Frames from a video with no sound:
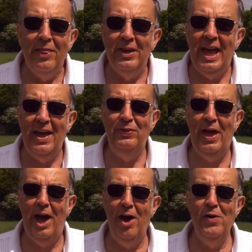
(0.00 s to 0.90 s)
that had
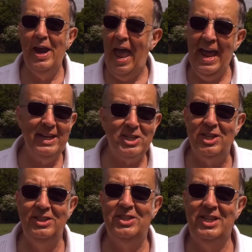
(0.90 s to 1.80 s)
their own
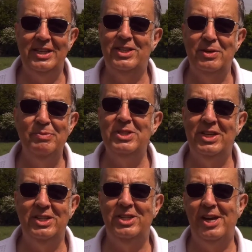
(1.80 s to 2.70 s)
excellent systems
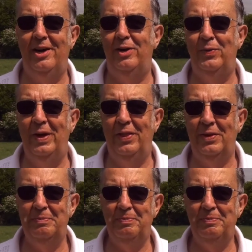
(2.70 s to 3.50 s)
to start with.